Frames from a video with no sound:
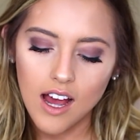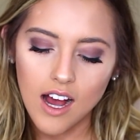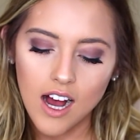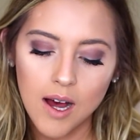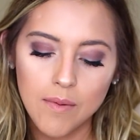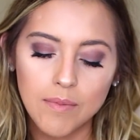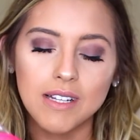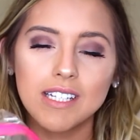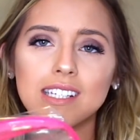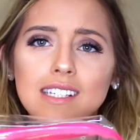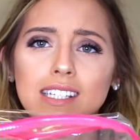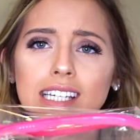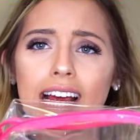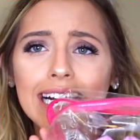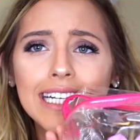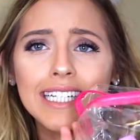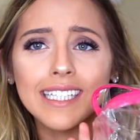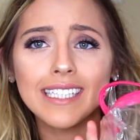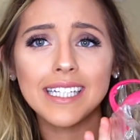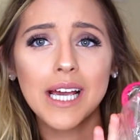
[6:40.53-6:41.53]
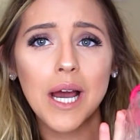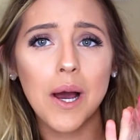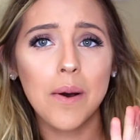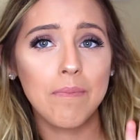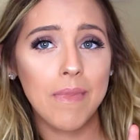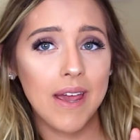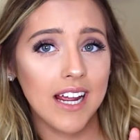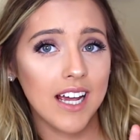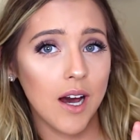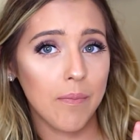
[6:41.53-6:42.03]
Um, this is technically
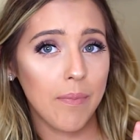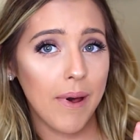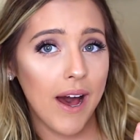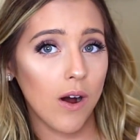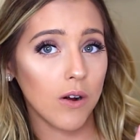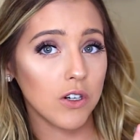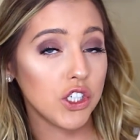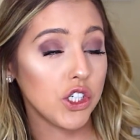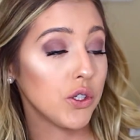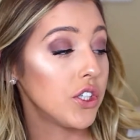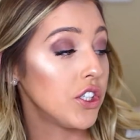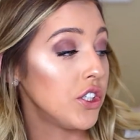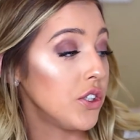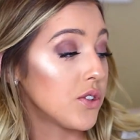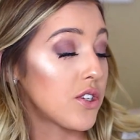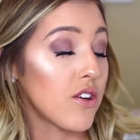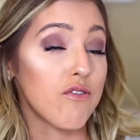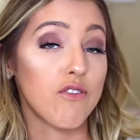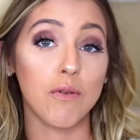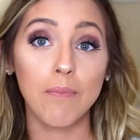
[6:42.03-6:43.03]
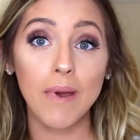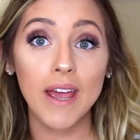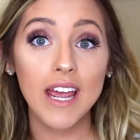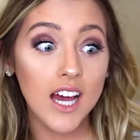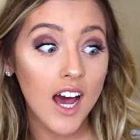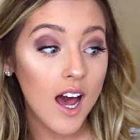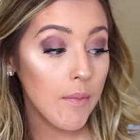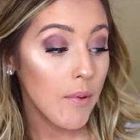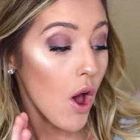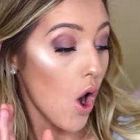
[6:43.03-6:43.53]
a makeup pouch. You can use it for
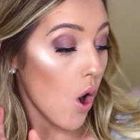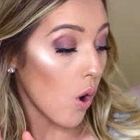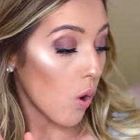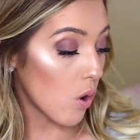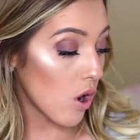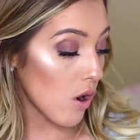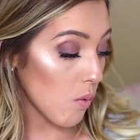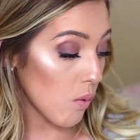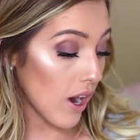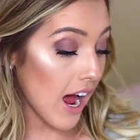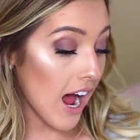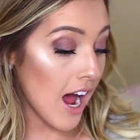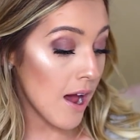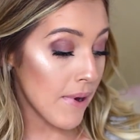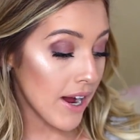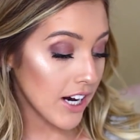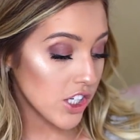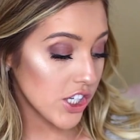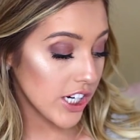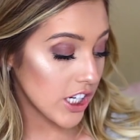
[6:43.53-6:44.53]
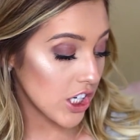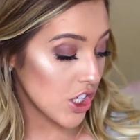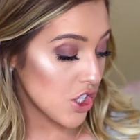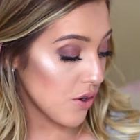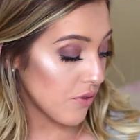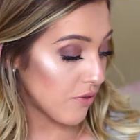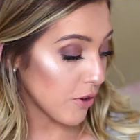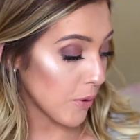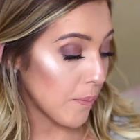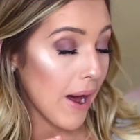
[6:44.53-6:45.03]
makeup, or what I'm actually gonna
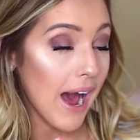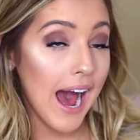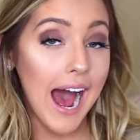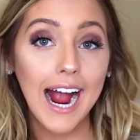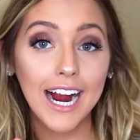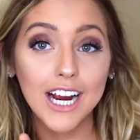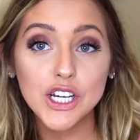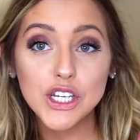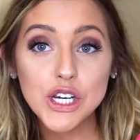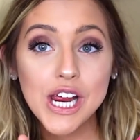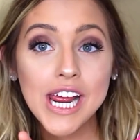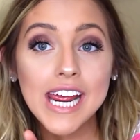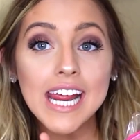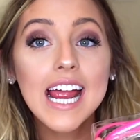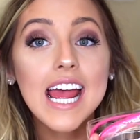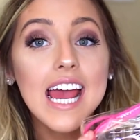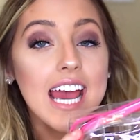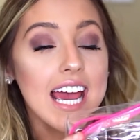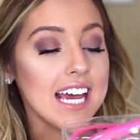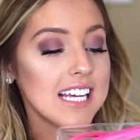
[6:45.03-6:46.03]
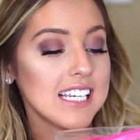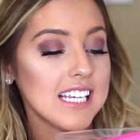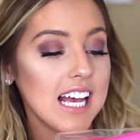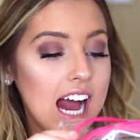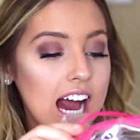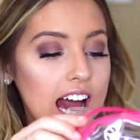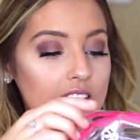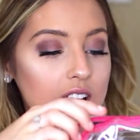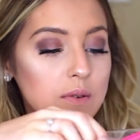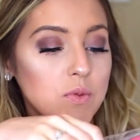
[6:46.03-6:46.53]
do for packaging is
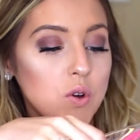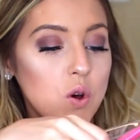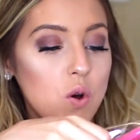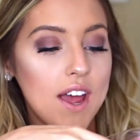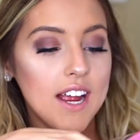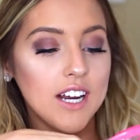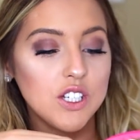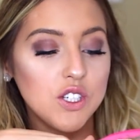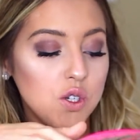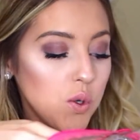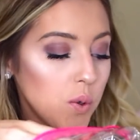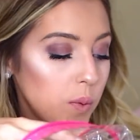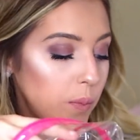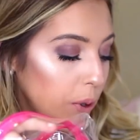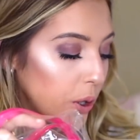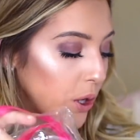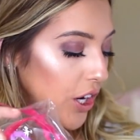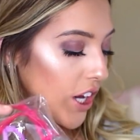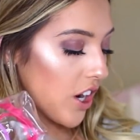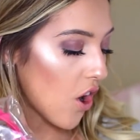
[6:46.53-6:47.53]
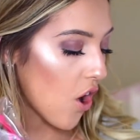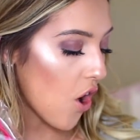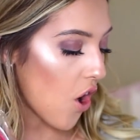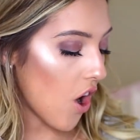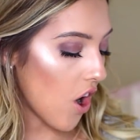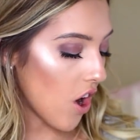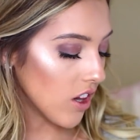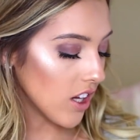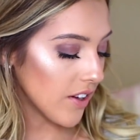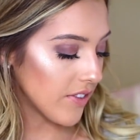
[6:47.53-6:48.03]
I am going to put
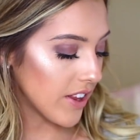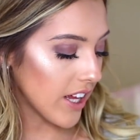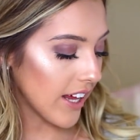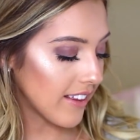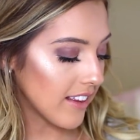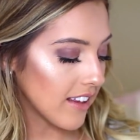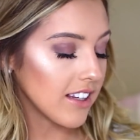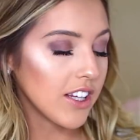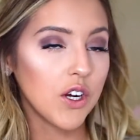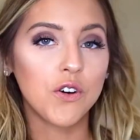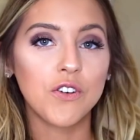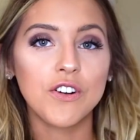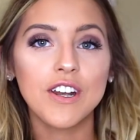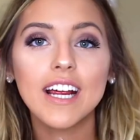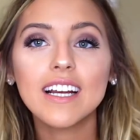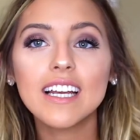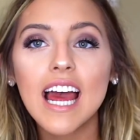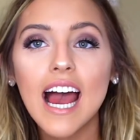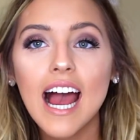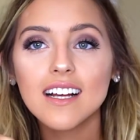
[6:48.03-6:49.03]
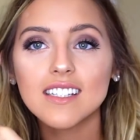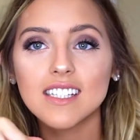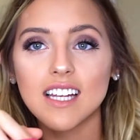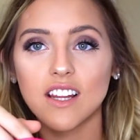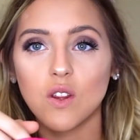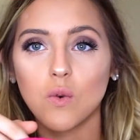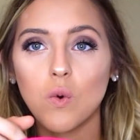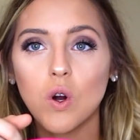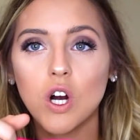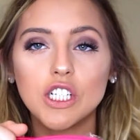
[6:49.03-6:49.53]
all of like the little knickknacks,
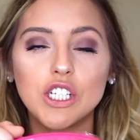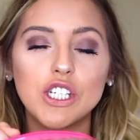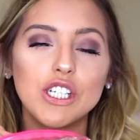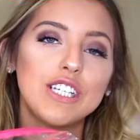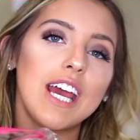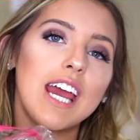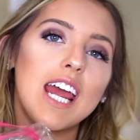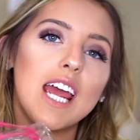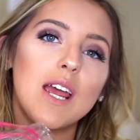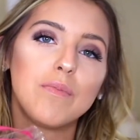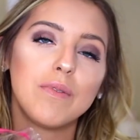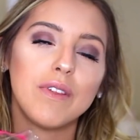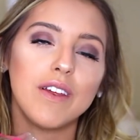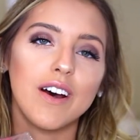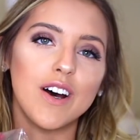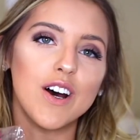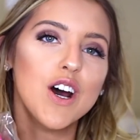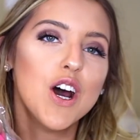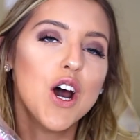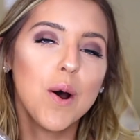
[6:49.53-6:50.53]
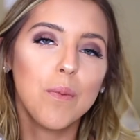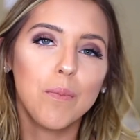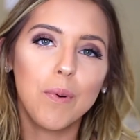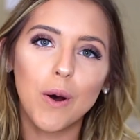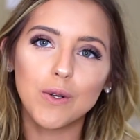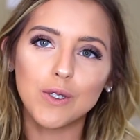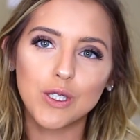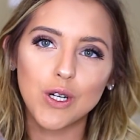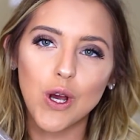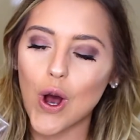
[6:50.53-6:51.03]
like the washi tape, the
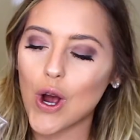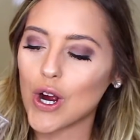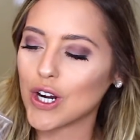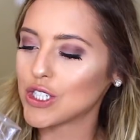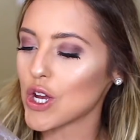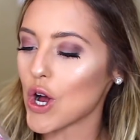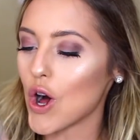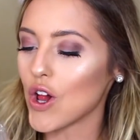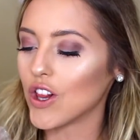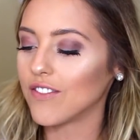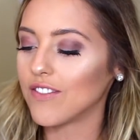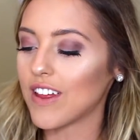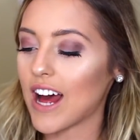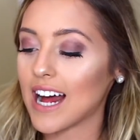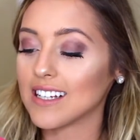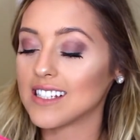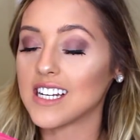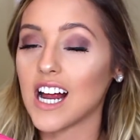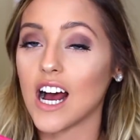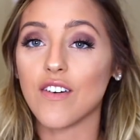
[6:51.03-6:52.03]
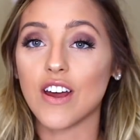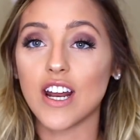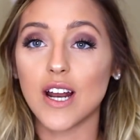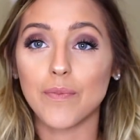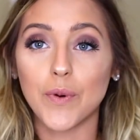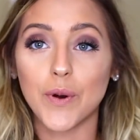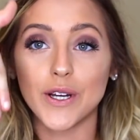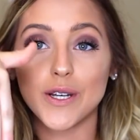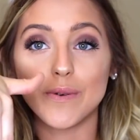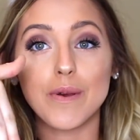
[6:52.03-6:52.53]
postcards, all of that stuff, and
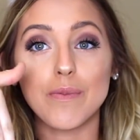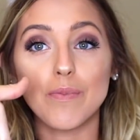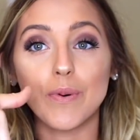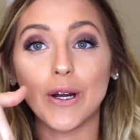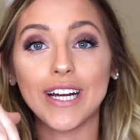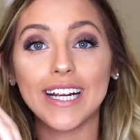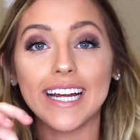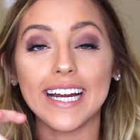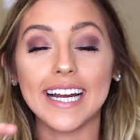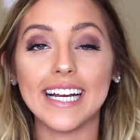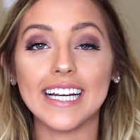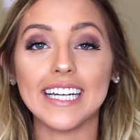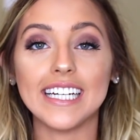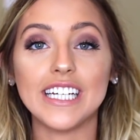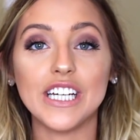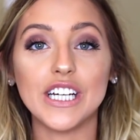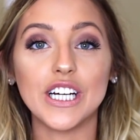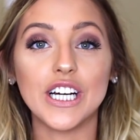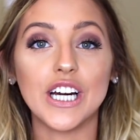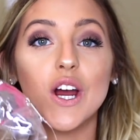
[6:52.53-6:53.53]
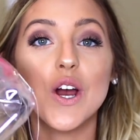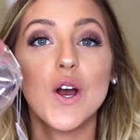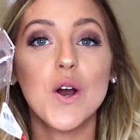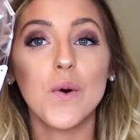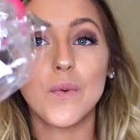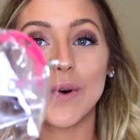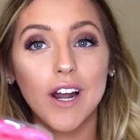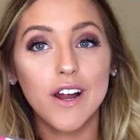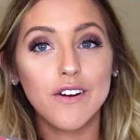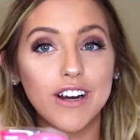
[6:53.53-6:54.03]
I'm going to be putting it in here
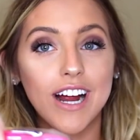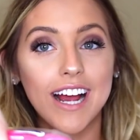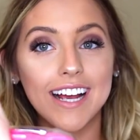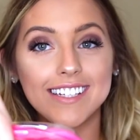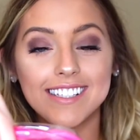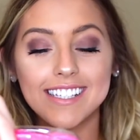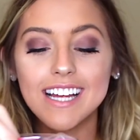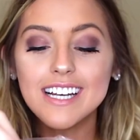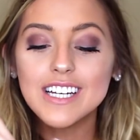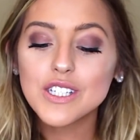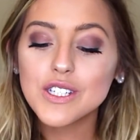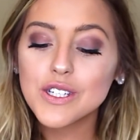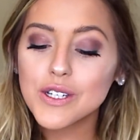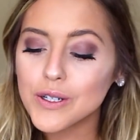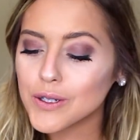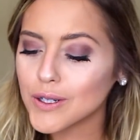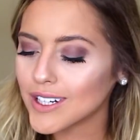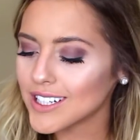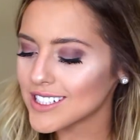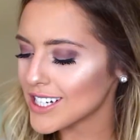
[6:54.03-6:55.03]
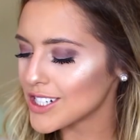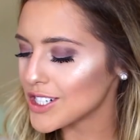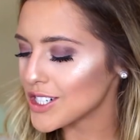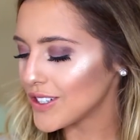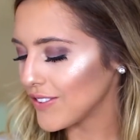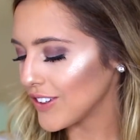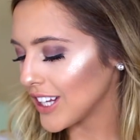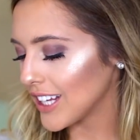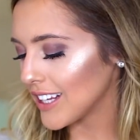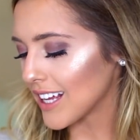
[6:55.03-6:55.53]
whenever I send it to you because I
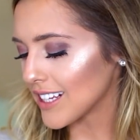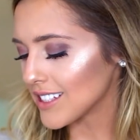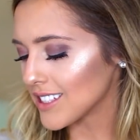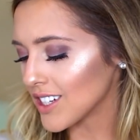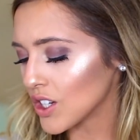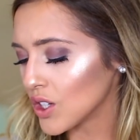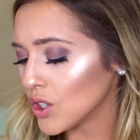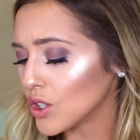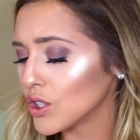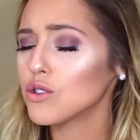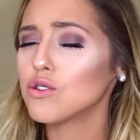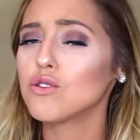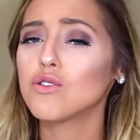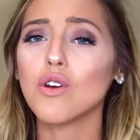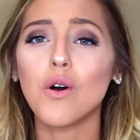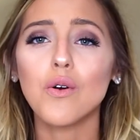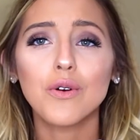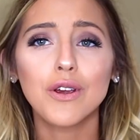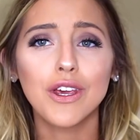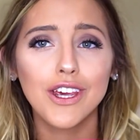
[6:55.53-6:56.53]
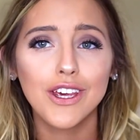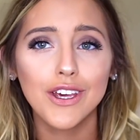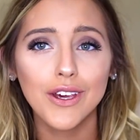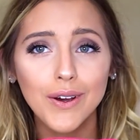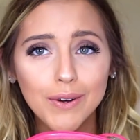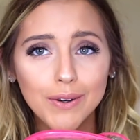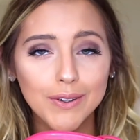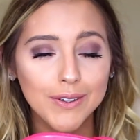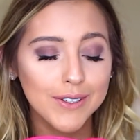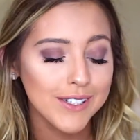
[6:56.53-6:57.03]
just feel like that's gonna look so
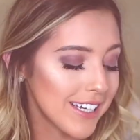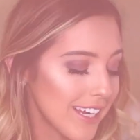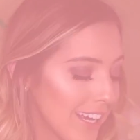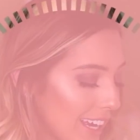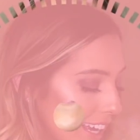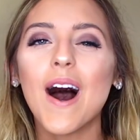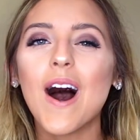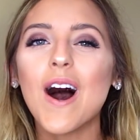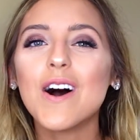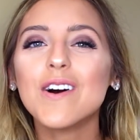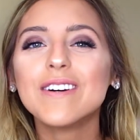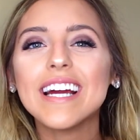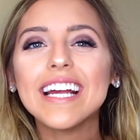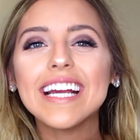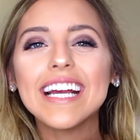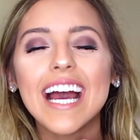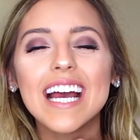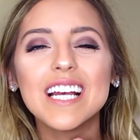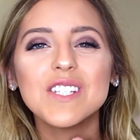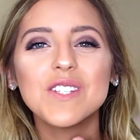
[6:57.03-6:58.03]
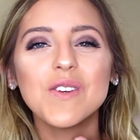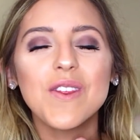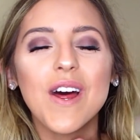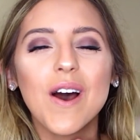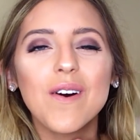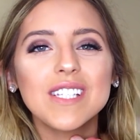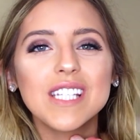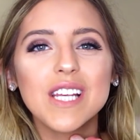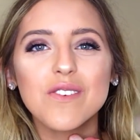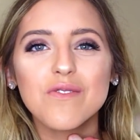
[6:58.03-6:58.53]
cute. Alright guys, so
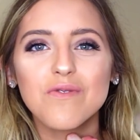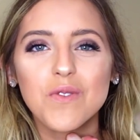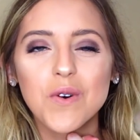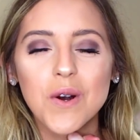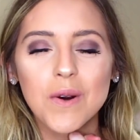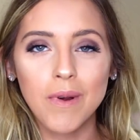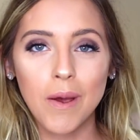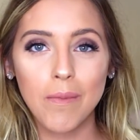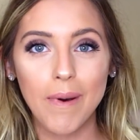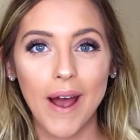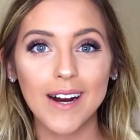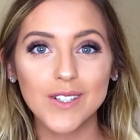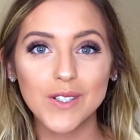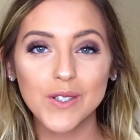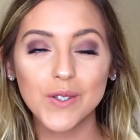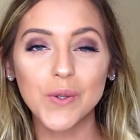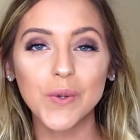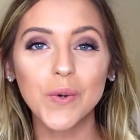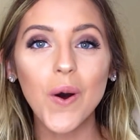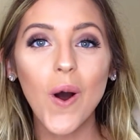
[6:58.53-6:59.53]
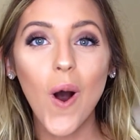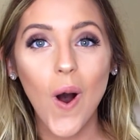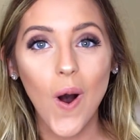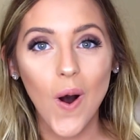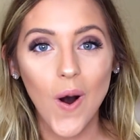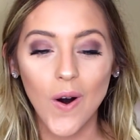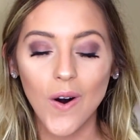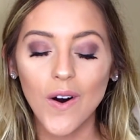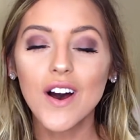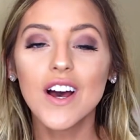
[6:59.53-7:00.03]
that was it for my back to school
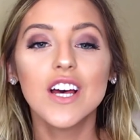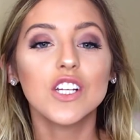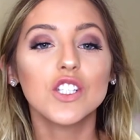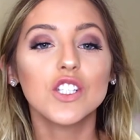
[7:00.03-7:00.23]
haul.